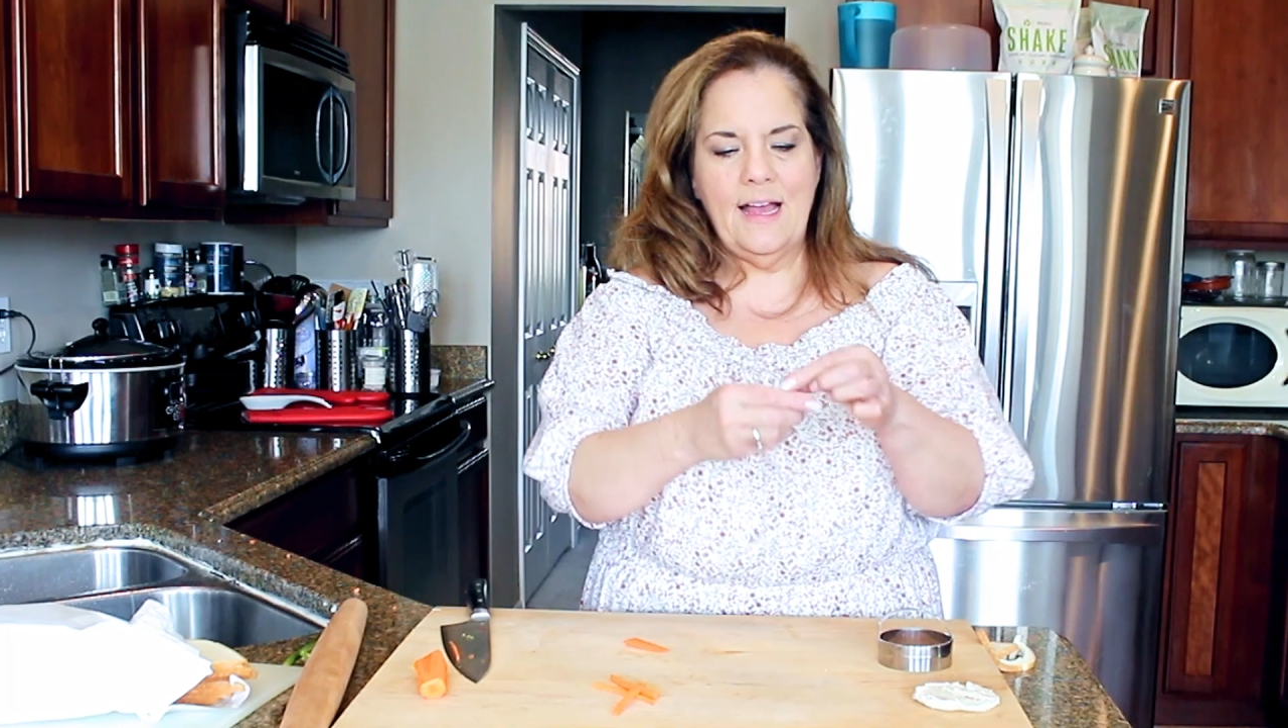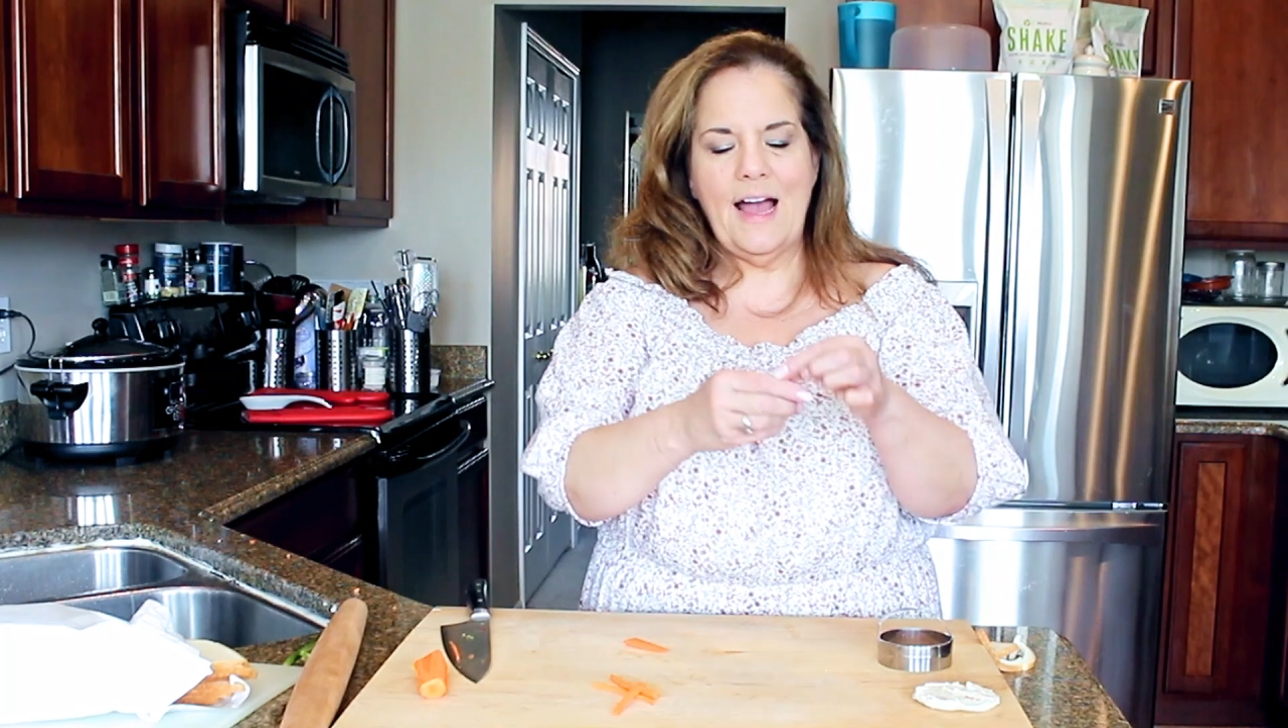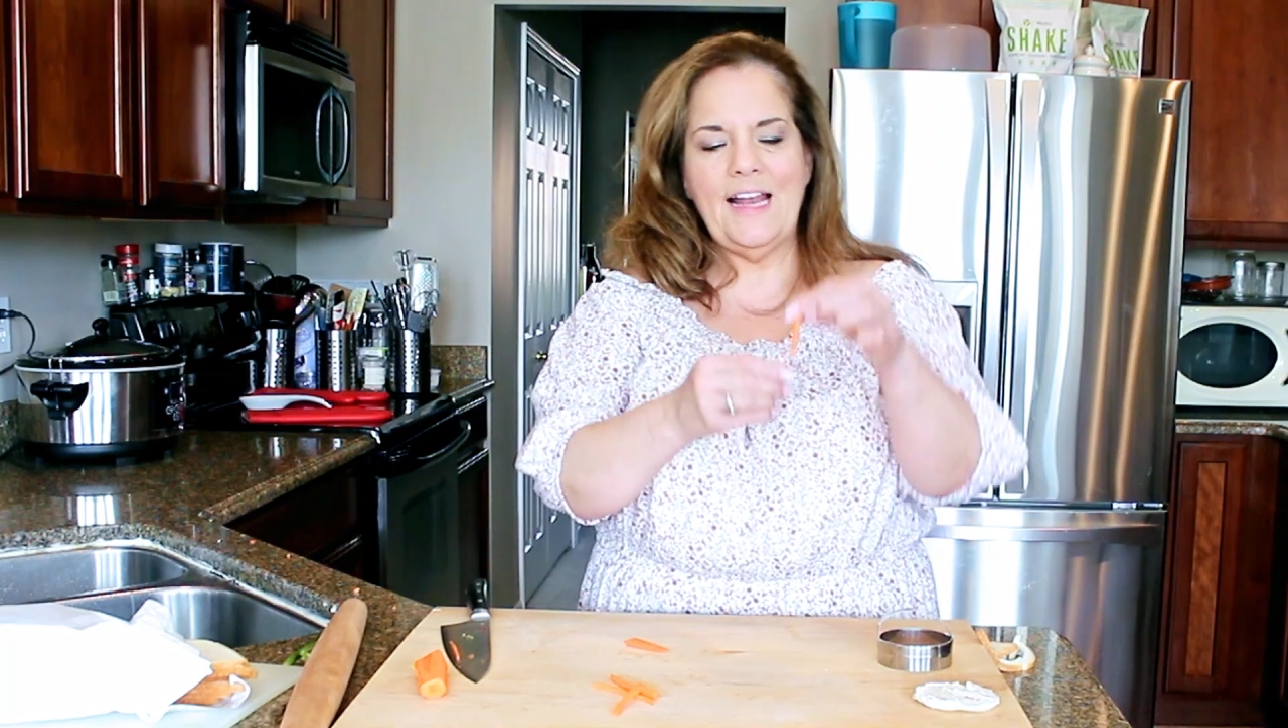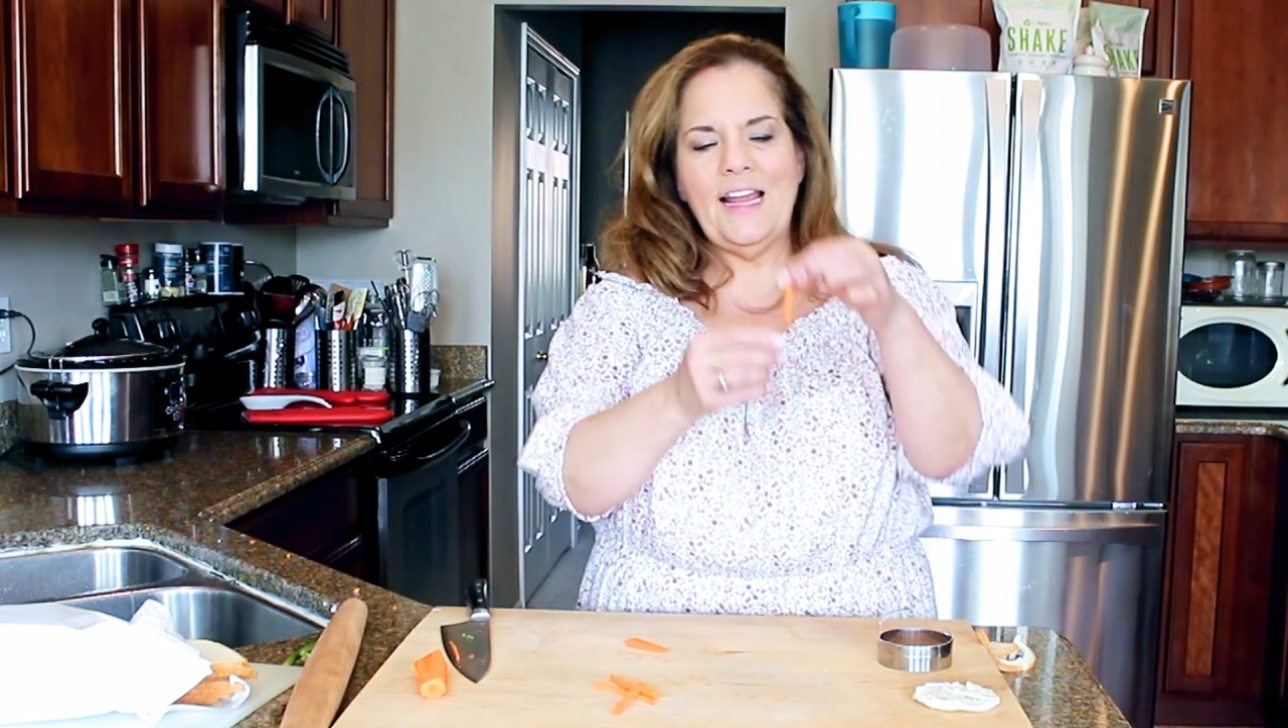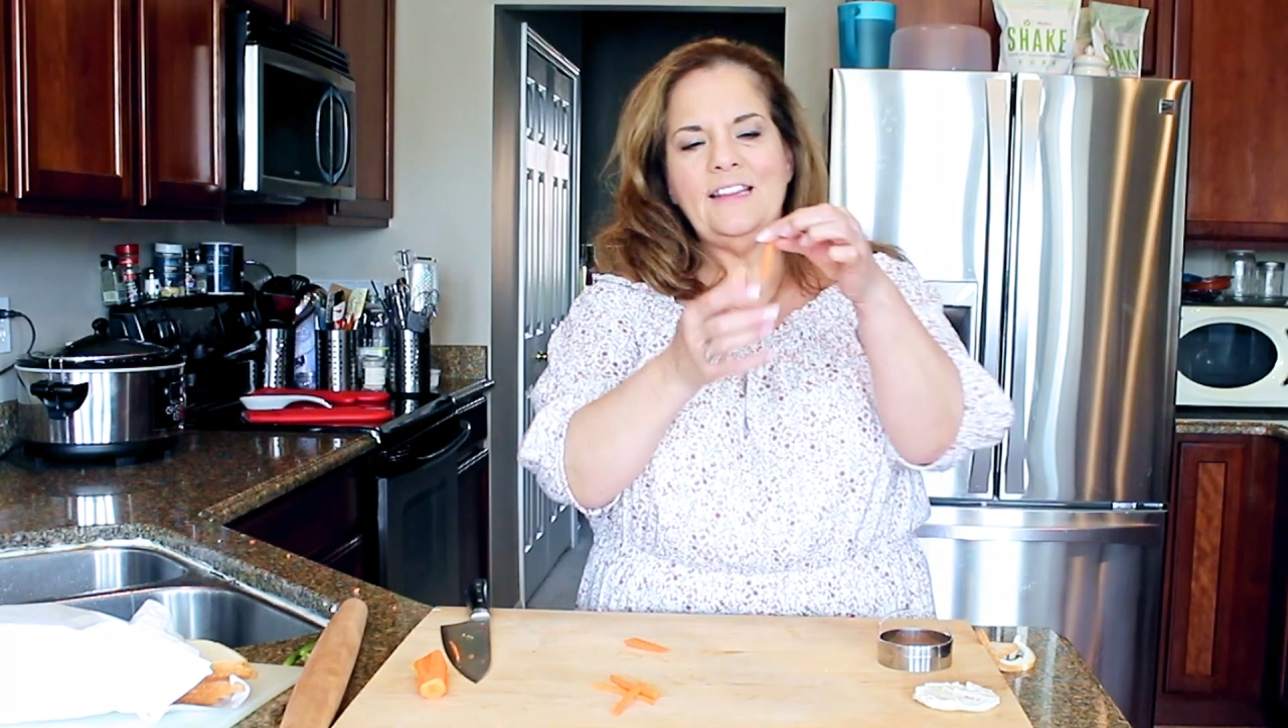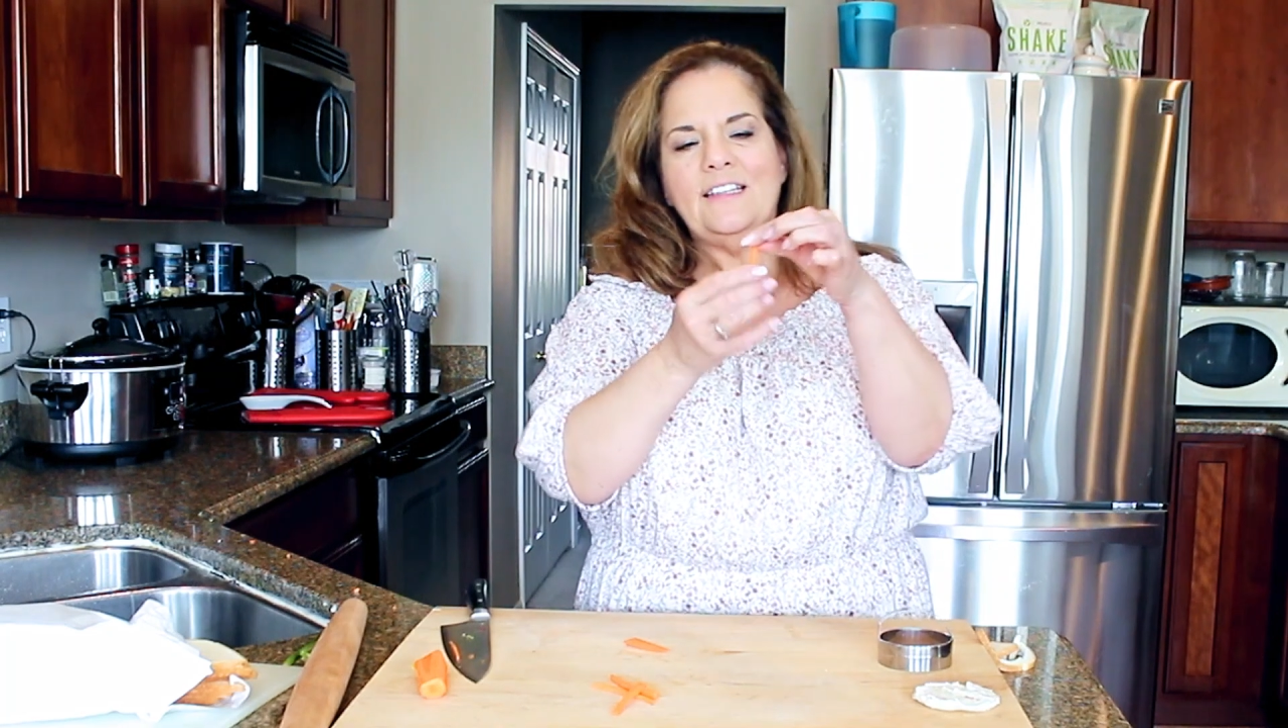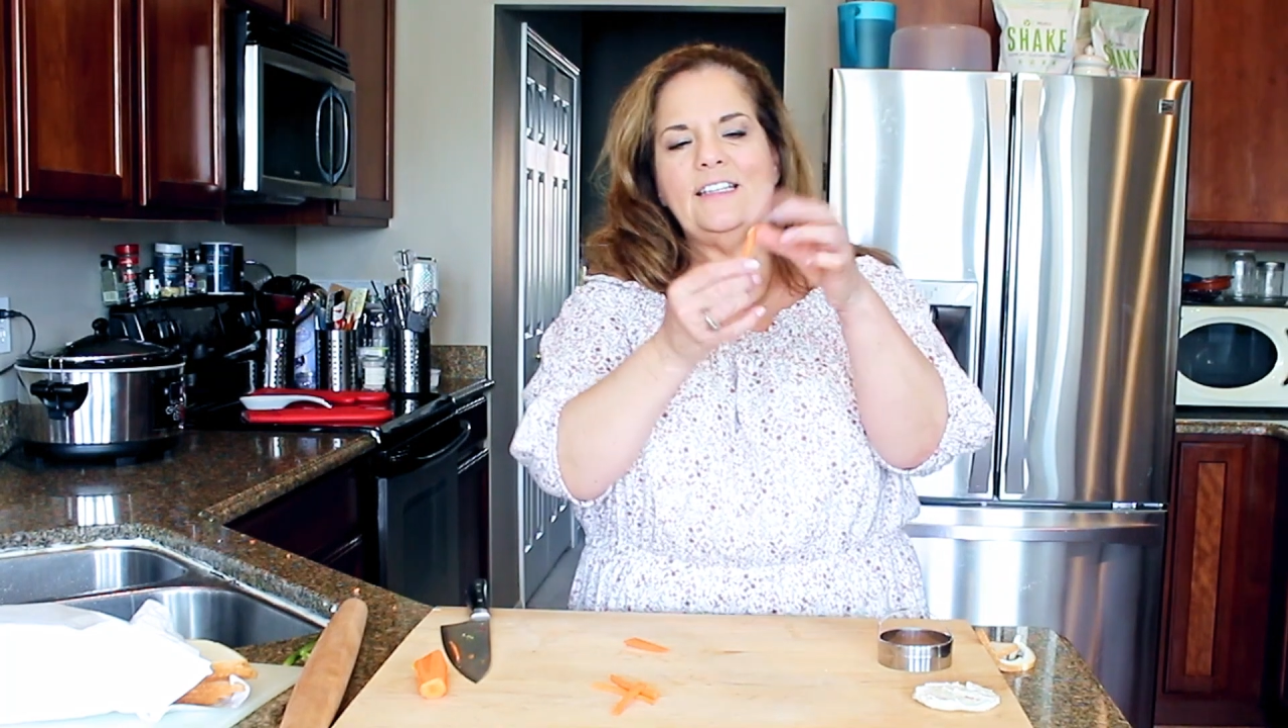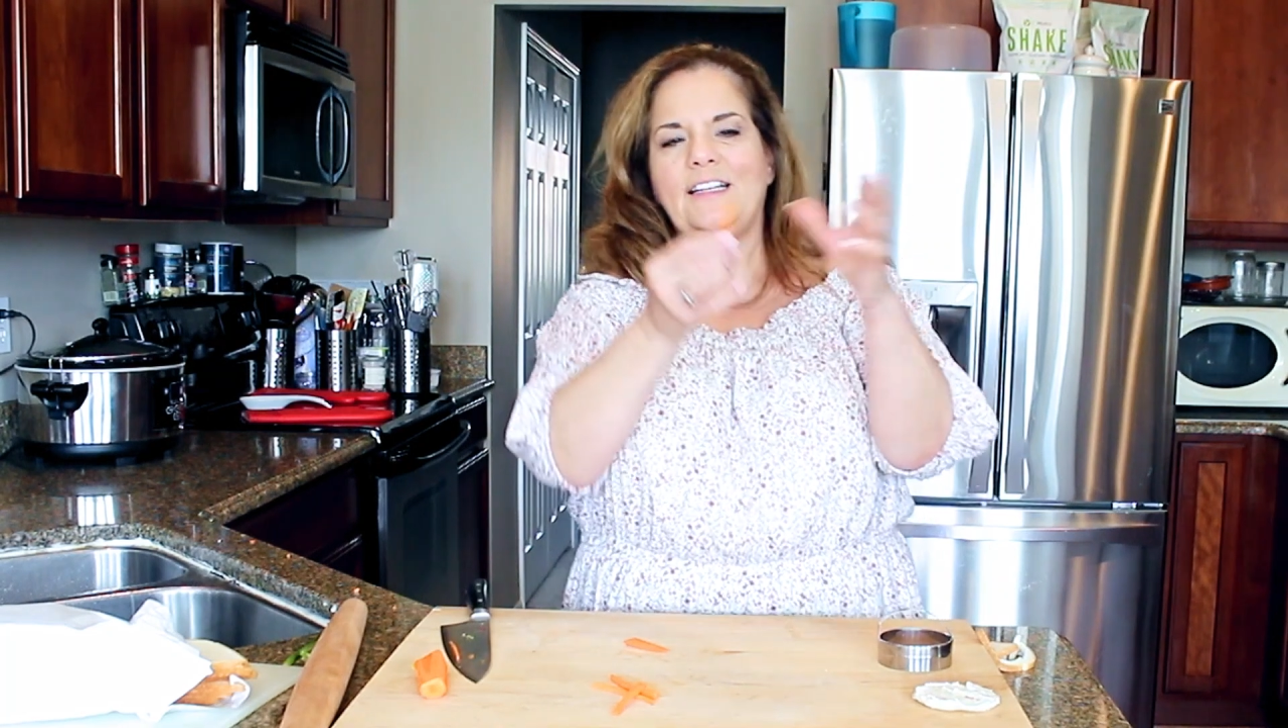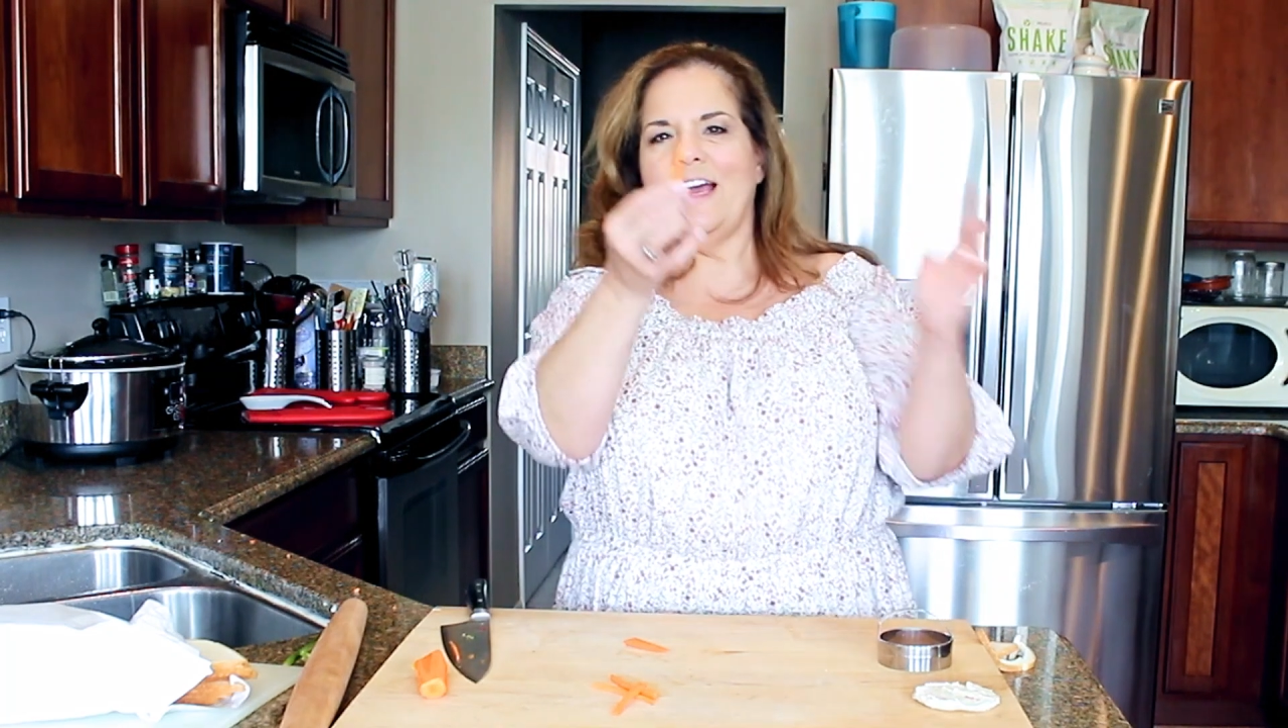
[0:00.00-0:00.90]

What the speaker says: like the little